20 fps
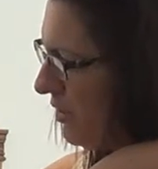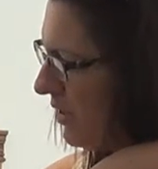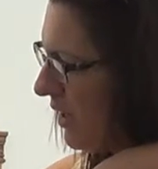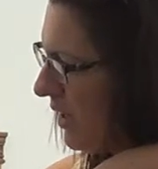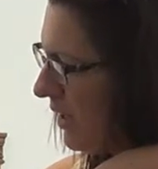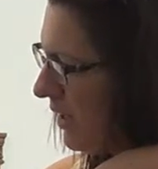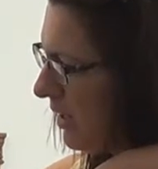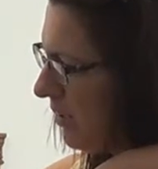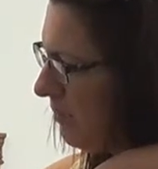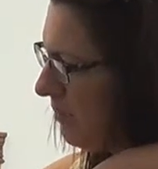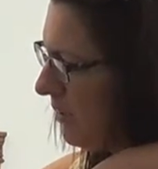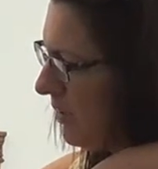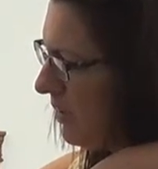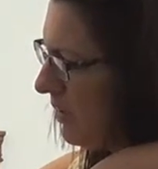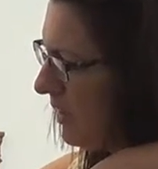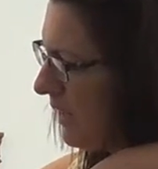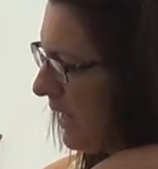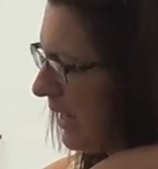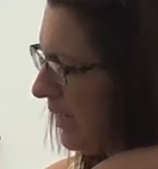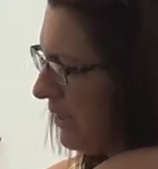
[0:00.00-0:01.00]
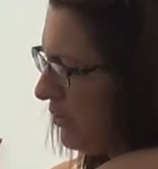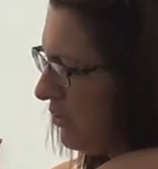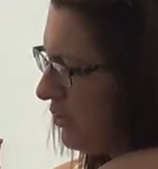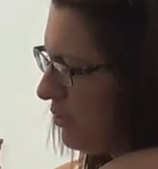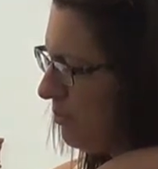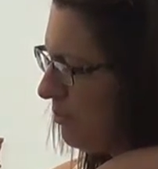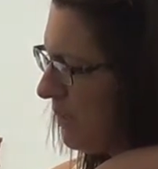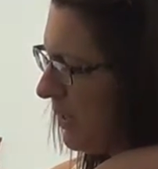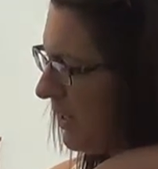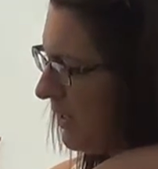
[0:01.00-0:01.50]
time, as
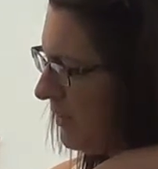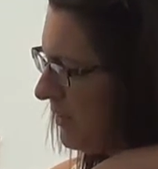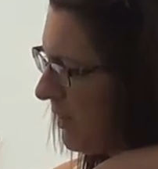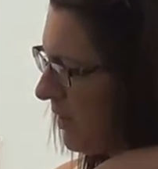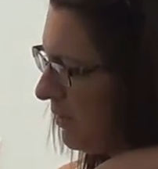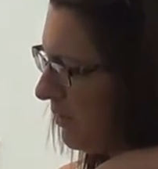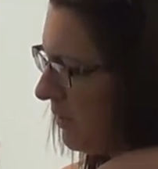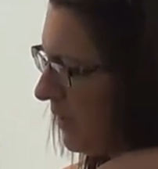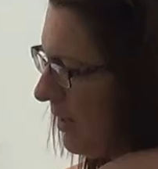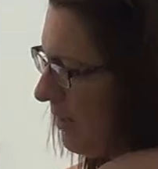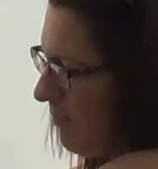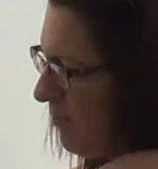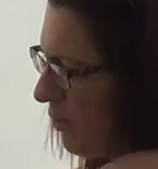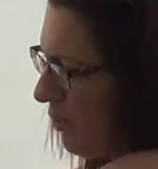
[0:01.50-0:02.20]
you pay down that